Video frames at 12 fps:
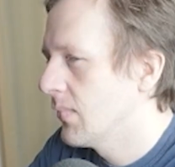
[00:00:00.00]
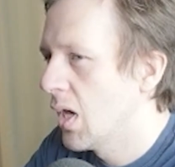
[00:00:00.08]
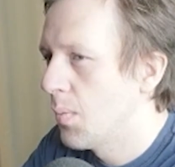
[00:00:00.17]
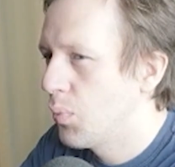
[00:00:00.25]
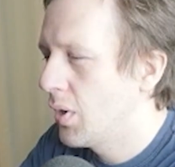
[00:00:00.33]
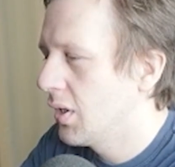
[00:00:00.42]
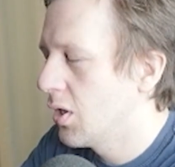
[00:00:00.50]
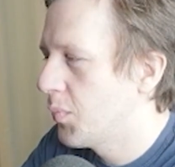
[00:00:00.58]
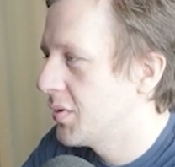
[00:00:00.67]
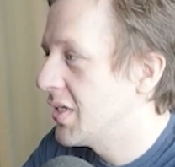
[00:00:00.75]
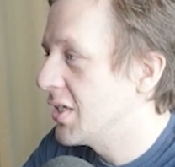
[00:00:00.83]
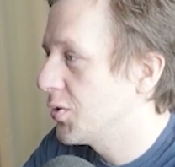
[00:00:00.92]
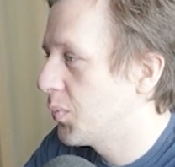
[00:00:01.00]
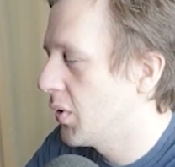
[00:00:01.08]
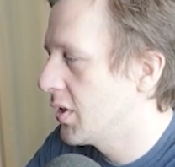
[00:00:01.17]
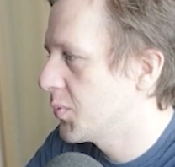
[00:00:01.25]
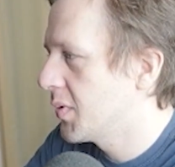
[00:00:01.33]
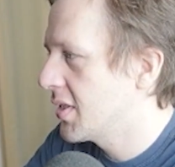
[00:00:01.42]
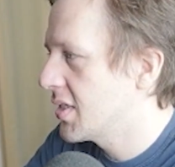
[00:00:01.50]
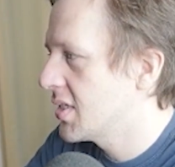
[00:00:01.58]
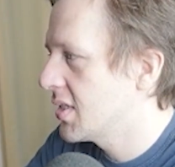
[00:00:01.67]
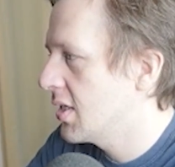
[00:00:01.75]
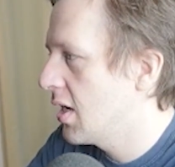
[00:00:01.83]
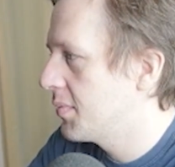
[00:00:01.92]
Pretty low potential points, but this
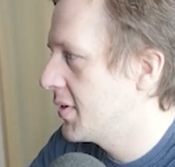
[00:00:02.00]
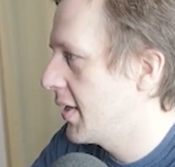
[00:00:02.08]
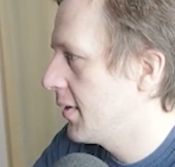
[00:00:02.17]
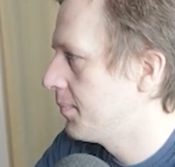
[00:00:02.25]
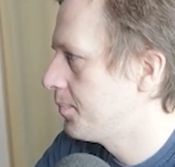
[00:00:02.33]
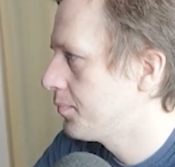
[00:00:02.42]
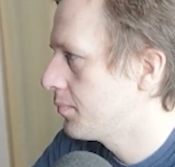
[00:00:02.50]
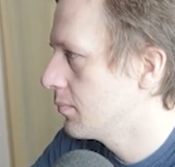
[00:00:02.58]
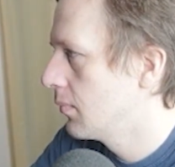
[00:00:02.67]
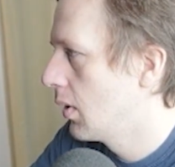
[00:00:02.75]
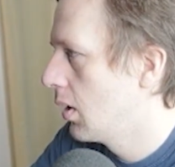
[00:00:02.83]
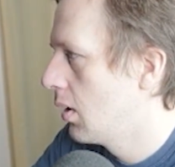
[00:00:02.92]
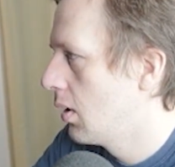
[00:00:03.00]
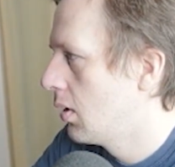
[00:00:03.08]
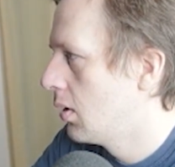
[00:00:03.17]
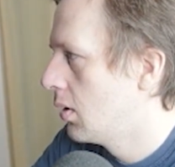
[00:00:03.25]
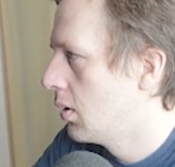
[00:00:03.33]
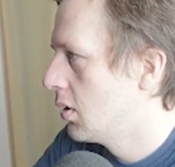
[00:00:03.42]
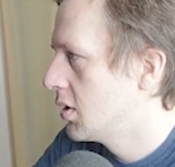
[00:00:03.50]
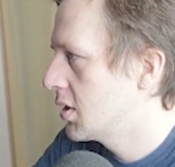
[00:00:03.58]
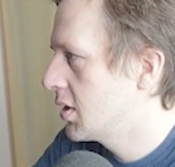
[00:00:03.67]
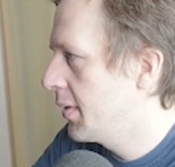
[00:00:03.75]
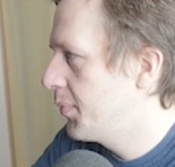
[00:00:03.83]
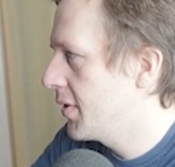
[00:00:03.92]
isn't updated.
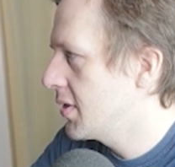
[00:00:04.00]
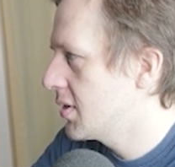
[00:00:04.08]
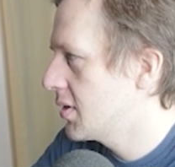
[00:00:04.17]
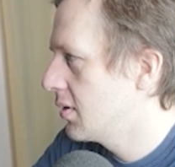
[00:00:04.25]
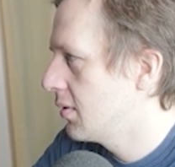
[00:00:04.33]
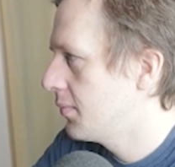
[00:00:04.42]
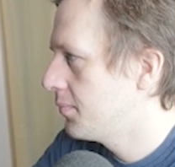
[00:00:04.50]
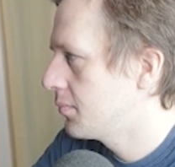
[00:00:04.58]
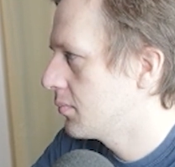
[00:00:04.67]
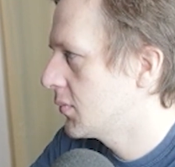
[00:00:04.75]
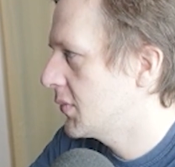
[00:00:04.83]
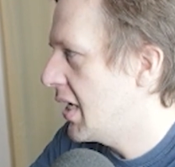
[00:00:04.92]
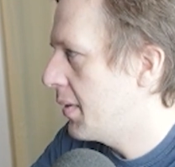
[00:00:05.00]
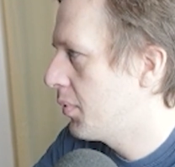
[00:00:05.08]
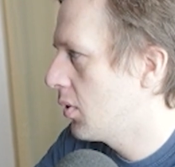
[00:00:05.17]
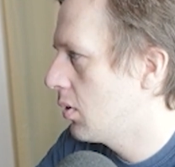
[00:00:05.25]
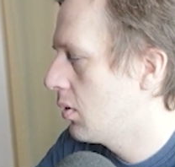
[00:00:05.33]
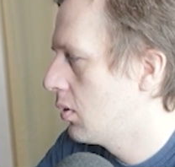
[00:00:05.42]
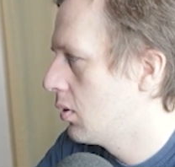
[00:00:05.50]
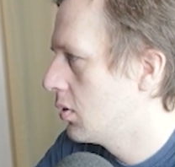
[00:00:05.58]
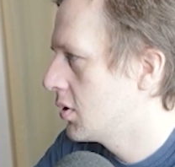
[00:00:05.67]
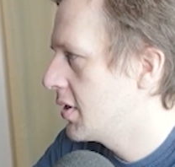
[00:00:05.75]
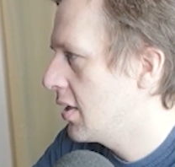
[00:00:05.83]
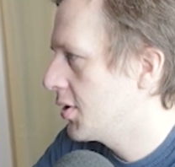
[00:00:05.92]
Sleepless. Tadpole,
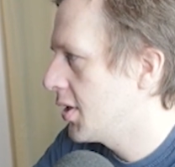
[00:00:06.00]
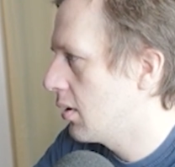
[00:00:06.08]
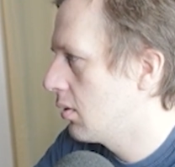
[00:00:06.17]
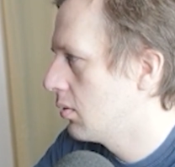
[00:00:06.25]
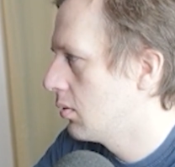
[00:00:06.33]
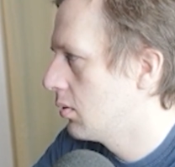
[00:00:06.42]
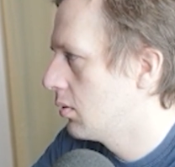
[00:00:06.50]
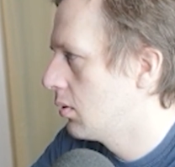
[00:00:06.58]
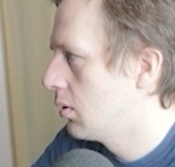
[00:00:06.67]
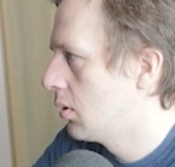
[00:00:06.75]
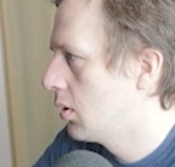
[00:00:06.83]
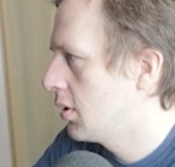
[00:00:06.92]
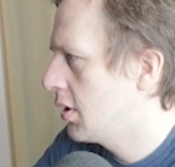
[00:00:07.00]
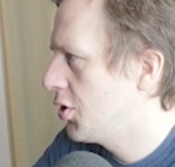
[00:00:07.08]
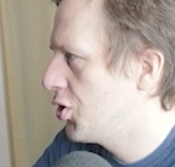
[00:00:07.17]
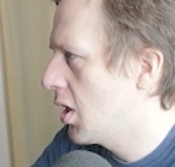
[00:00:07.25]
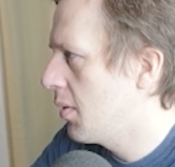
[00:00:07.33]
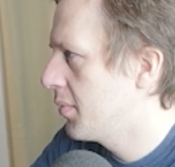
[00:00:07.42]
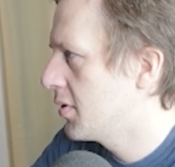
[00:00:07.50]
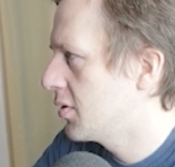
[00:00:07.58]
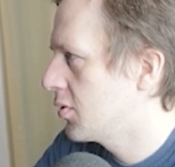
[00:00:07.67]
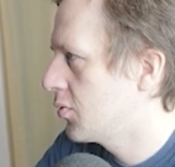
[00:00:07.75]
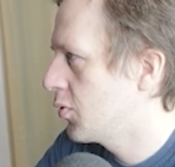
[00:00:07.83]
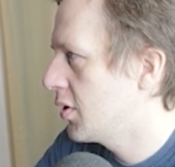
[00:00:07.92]
Snail Shell. Lean Chomp is a
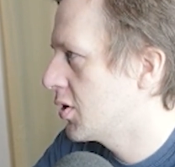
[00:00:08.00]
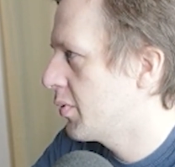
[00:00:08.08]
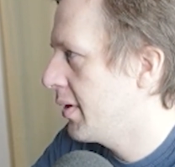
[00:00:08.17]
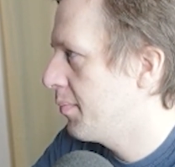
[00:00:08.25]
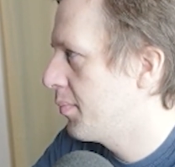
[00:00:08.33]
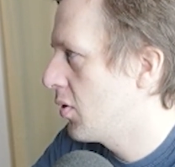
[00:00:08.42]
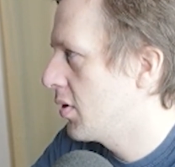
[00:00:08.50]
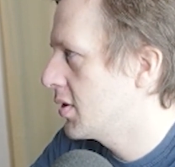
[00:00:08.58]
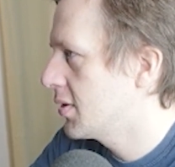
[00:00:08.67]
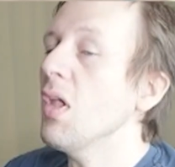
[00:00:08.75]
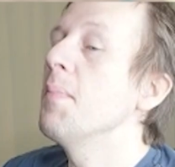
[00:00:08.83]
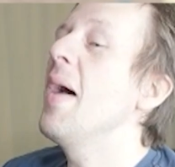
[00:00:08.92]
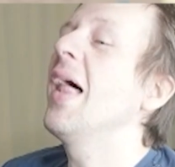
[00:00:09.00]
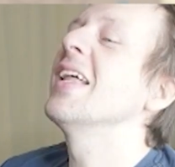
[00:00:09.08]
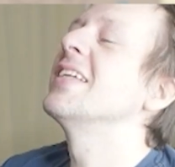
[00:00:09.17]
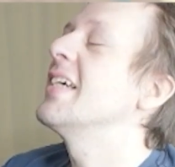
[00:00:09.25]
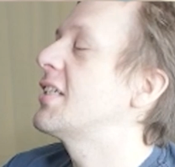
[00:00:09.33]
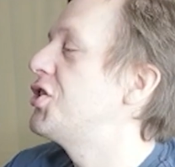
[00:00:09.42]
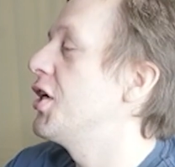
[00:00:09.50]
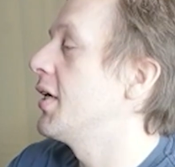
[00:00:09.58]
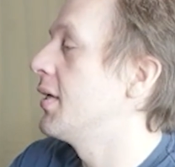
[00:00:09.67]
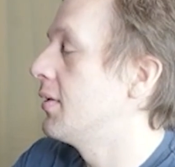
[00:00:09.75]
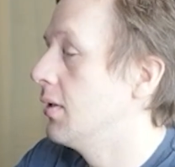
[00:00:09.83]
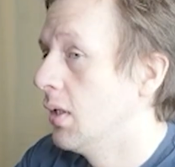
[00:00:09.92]
sweet bonus.
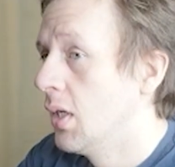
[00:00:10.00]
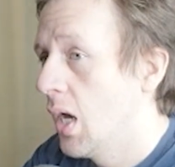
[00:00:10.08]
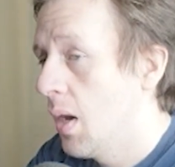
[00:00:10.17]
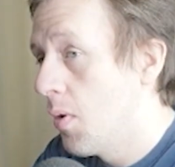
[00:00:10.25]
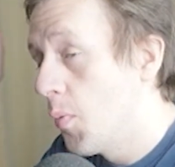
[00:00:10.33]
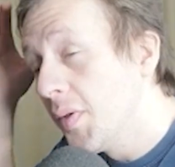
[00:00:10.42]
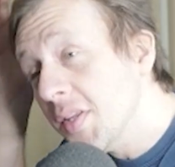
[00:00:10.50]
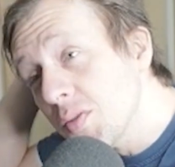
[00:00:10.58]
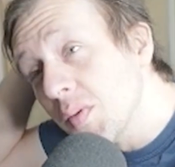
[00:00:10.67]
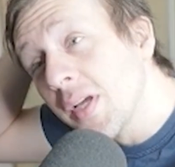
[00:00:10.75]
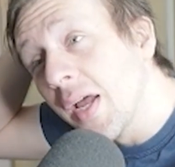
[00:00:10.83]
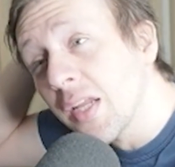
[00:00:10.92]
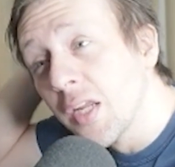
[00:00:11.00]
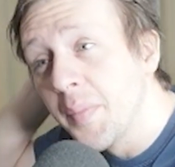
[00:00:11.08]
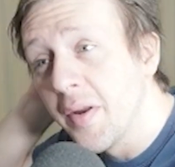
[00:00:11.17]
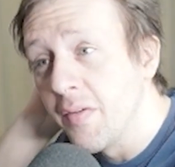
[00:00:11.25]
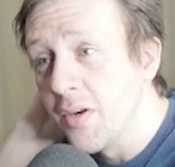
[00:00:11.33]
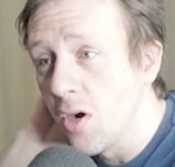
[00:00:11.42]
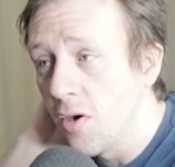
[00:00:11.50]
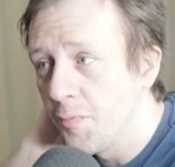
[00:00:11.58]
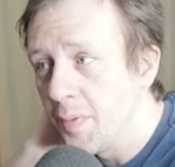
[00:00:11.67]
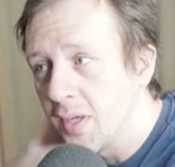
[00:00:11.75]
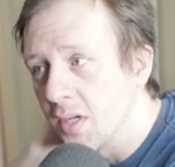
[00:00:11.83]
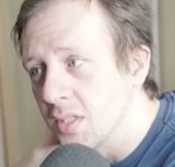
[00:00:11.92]
Malediction. I'm hoping this one got a little bit of a nerf
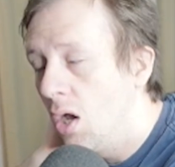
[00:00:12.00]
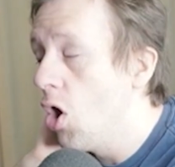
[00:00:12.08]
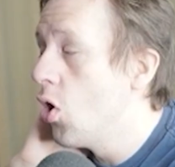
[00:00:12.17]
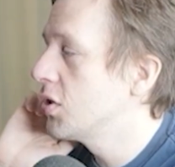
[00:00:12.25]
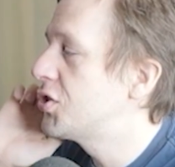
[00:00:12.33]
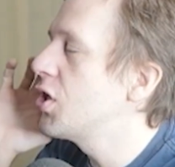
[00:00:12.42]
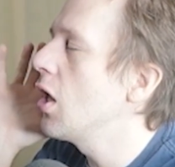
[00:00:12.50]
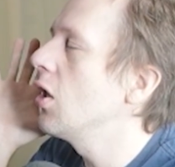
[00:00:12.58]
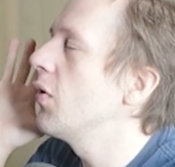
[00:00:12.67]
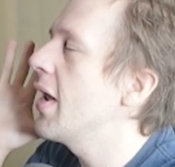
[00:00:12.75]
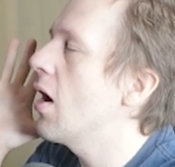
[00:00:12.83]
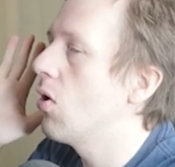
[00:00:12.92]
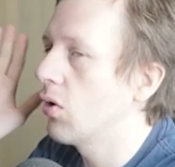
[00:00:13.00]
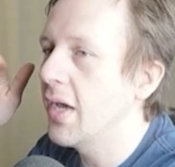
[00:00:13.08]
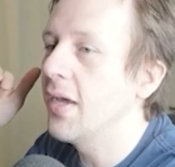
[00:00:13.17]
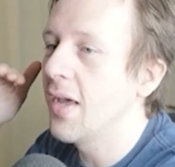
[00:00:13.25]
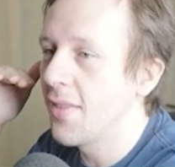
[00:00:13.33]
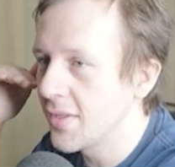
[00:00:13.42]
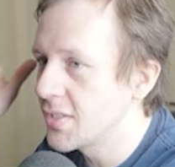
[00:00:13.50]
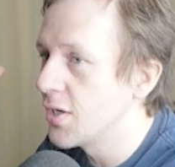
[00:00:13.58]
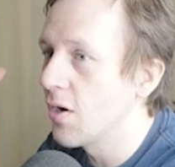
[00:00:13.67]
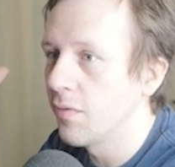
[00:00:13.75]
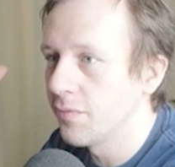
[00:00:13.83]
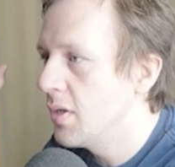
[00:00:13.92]
because... Oh, it's solo now. Okay, yeah, that's a
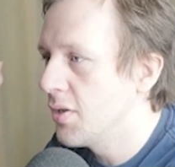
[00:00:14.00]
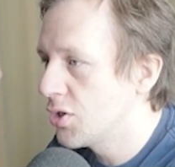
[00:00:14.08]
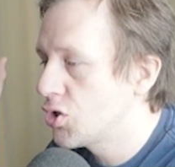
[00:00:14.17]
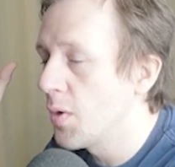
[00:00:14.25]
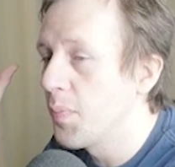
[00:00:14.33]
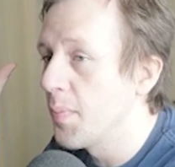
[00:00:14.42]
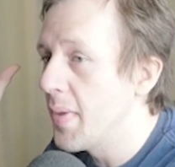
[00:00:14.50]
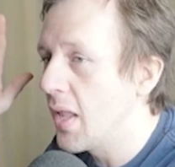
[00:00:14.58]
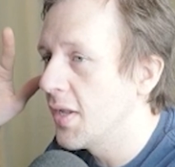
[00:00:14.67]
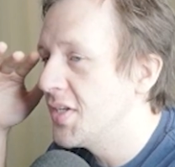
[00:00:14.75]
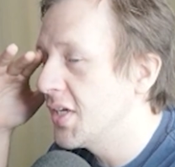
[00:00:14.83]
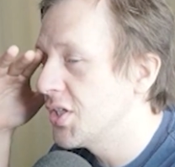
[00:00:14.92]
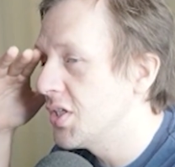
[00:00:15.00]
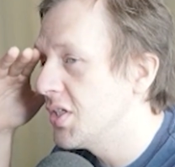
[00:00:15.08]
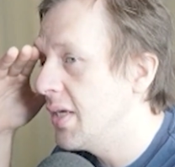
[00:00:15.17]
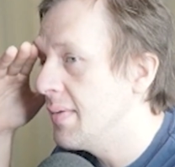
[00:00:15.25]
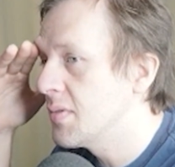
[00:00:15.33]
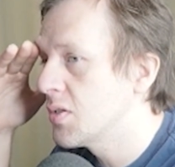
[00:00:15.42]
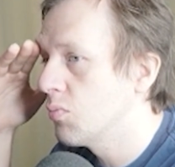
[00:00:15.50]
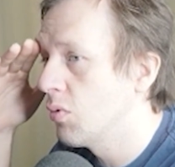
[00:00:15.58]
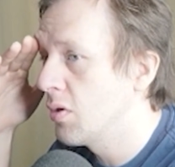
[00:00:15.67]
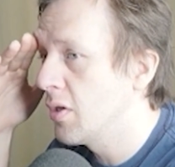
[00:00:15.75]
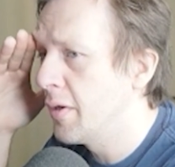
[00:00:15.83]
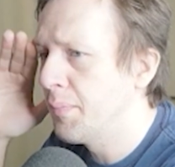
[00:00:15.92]
nerf. The triple Malediction teams,
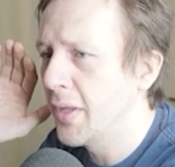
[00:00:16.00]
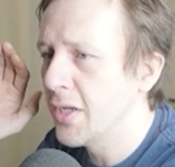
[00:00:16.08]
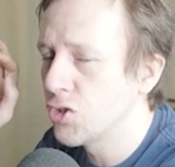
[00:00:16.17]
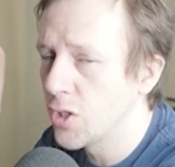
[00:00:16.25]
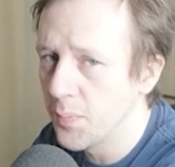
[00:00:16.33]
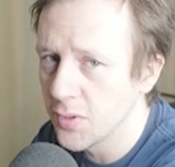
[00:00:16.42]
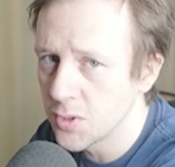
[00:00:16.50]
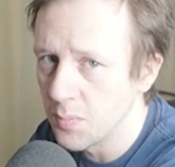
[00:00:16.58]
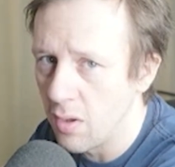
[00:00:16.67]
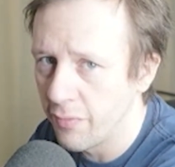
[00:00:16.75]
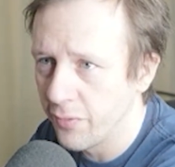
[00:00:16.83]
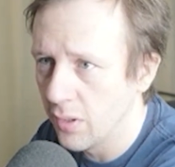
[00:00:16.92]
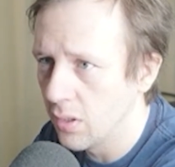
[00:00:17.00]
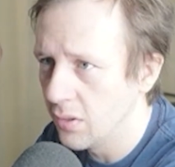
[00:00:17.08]
when they play triple Small Frill,